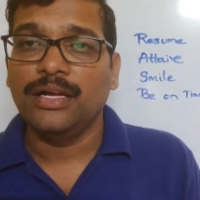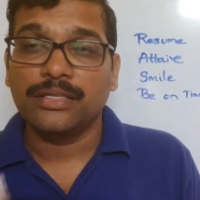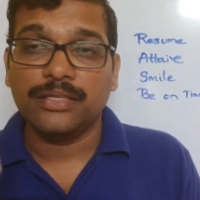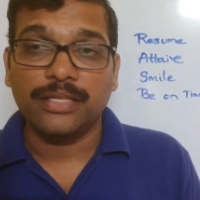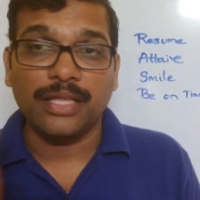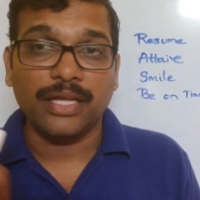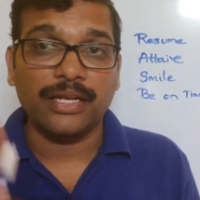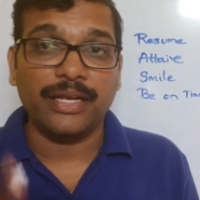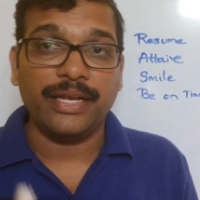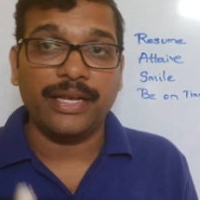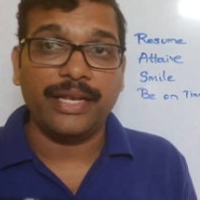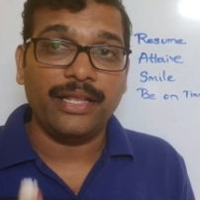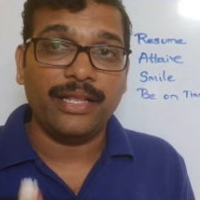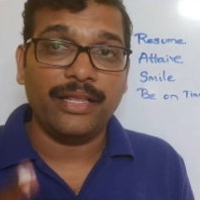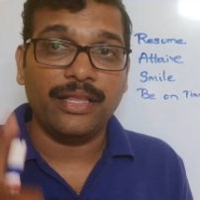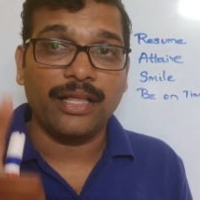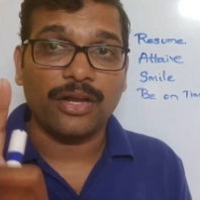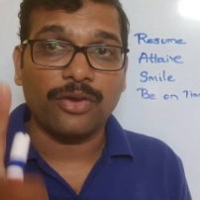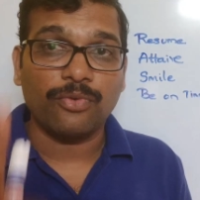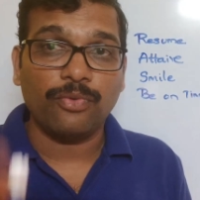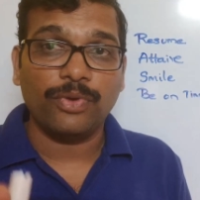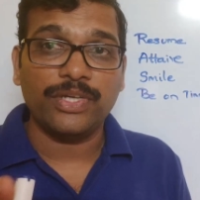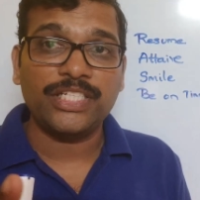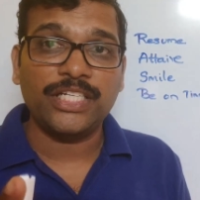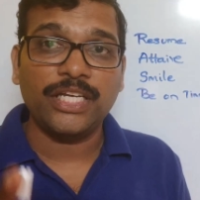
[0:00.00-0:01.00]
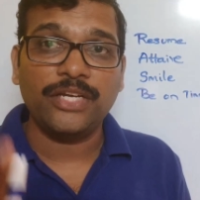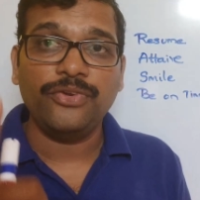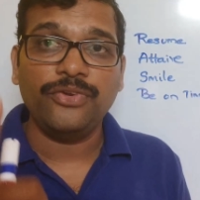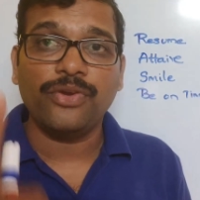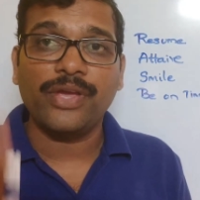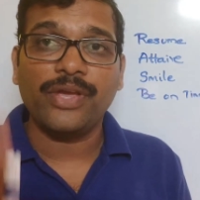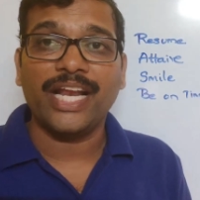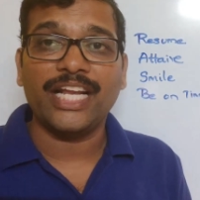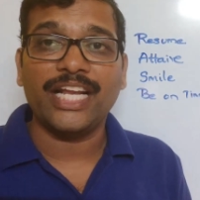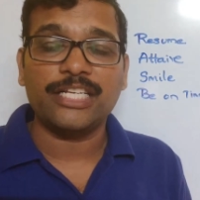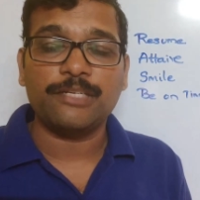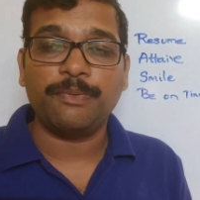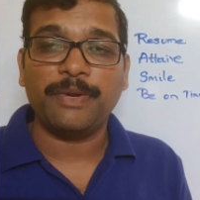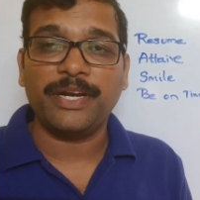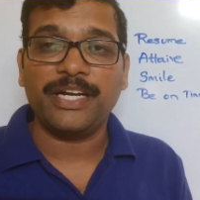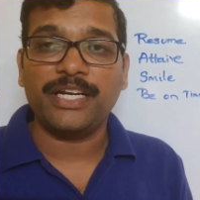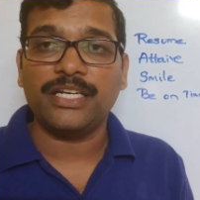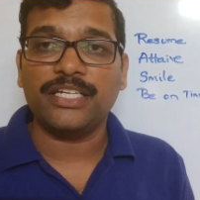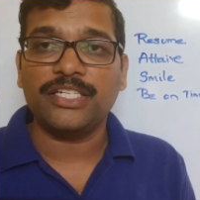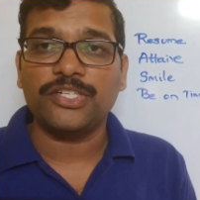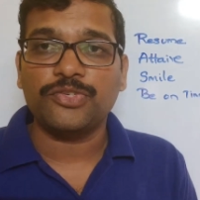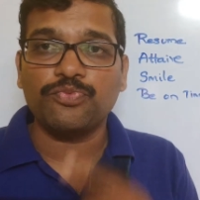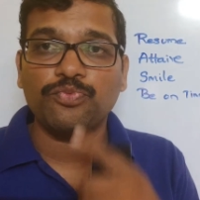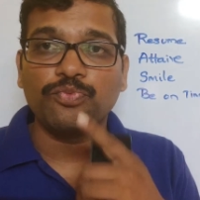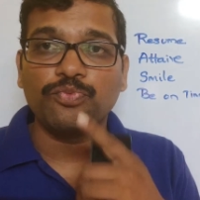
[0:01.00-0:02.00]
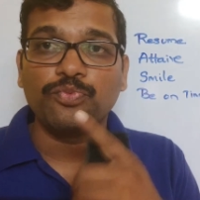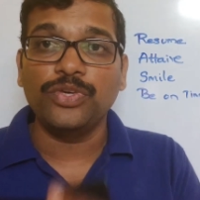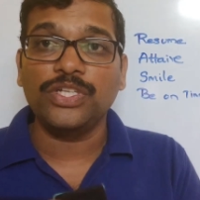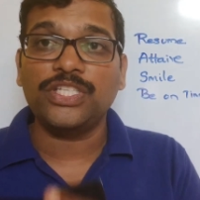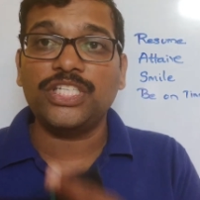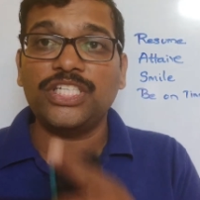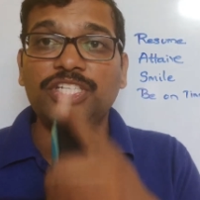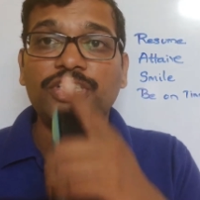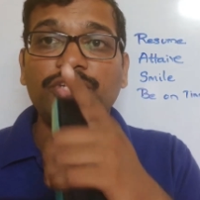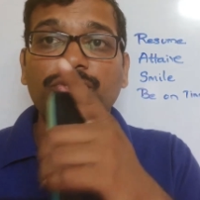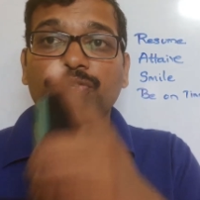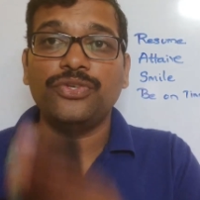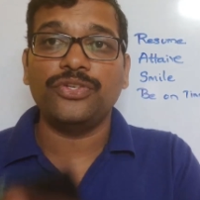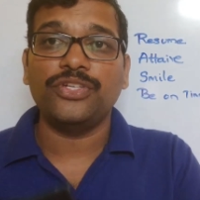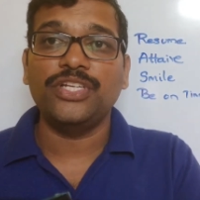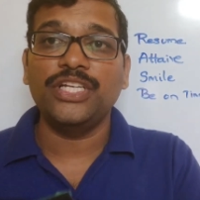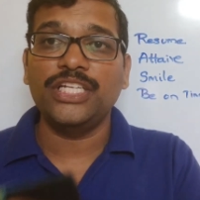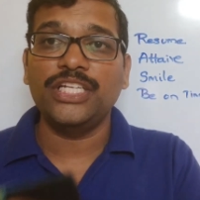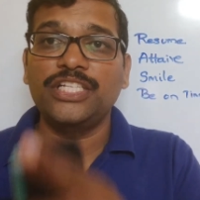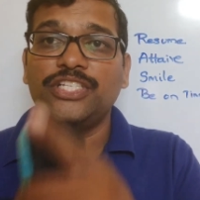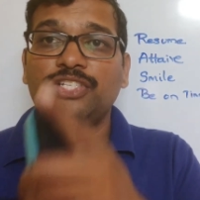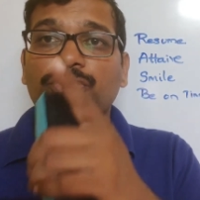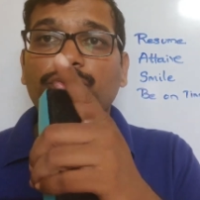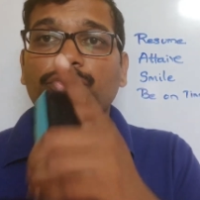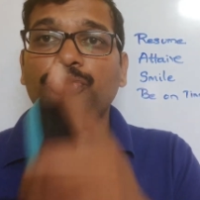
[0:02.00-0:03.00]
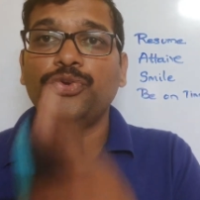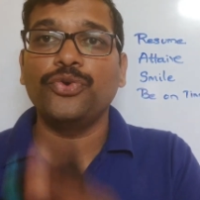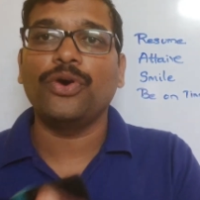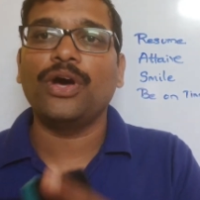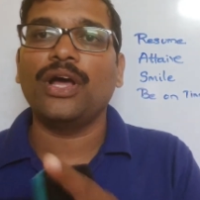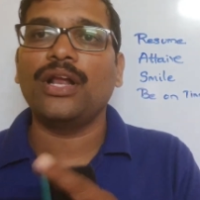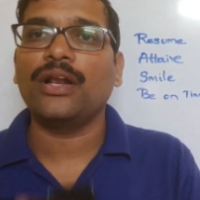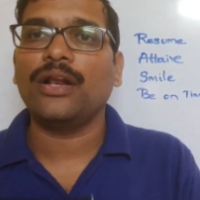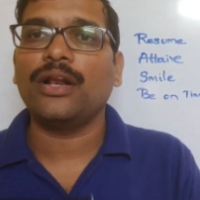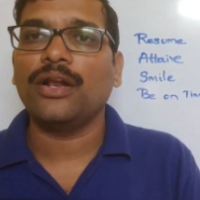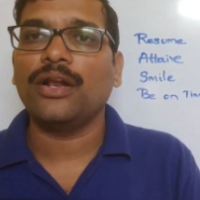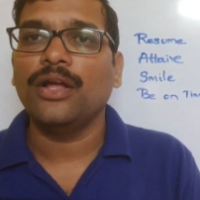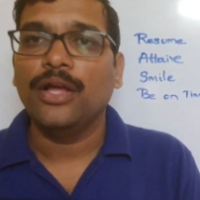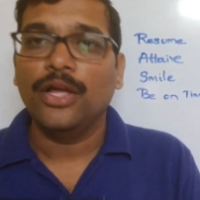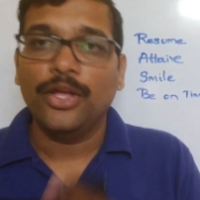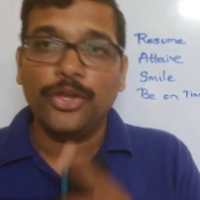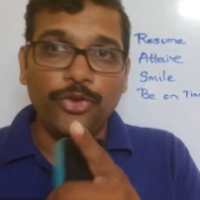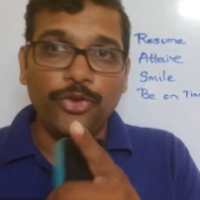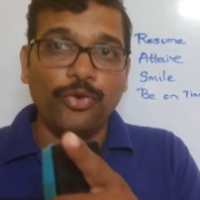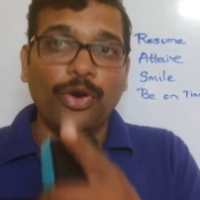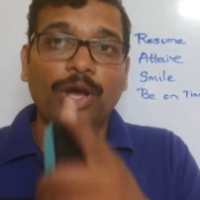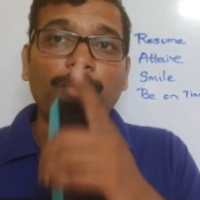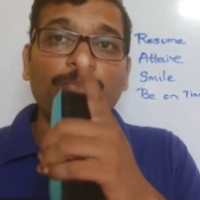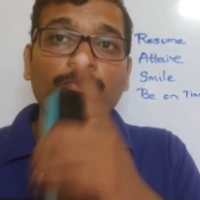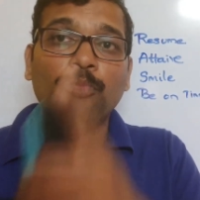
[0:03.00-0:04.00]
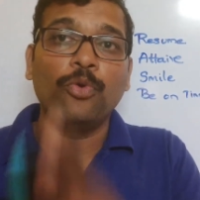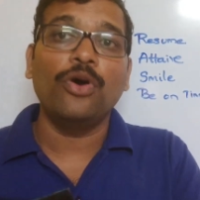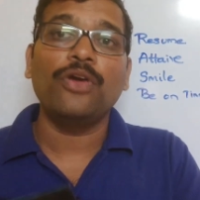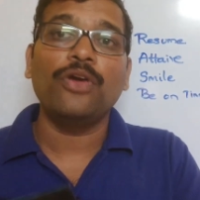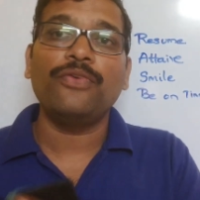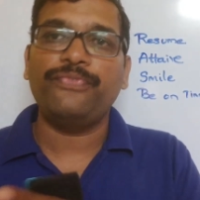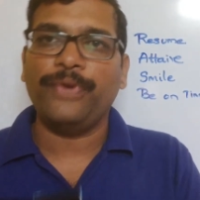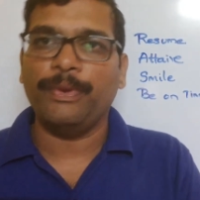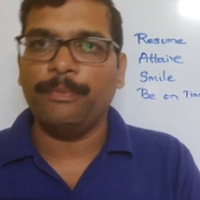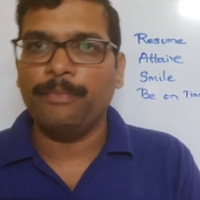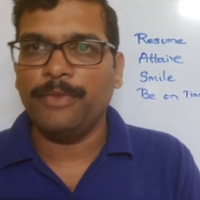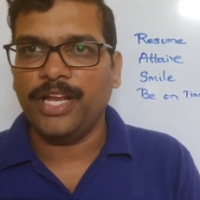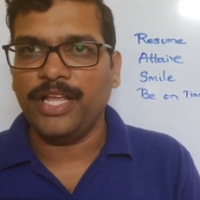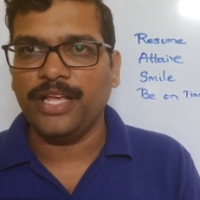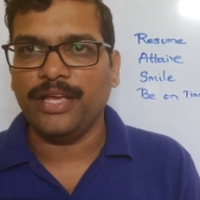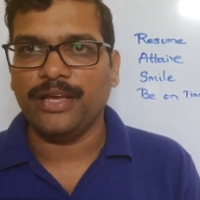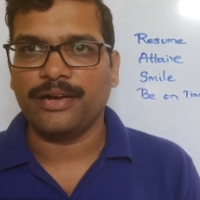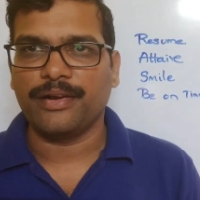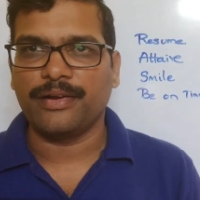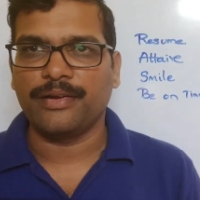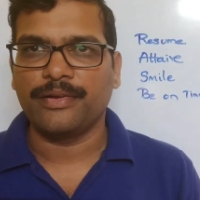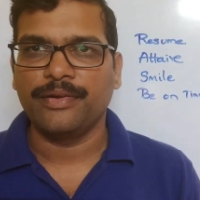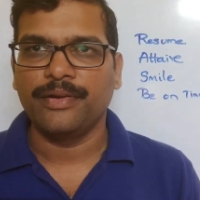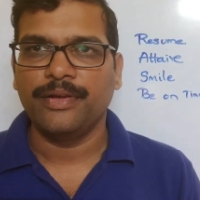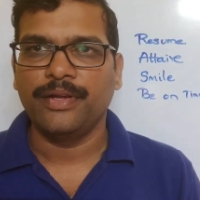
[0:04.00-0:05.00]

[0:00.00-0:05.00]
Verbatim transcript: Then the question you can expect is, which is you are more familiar.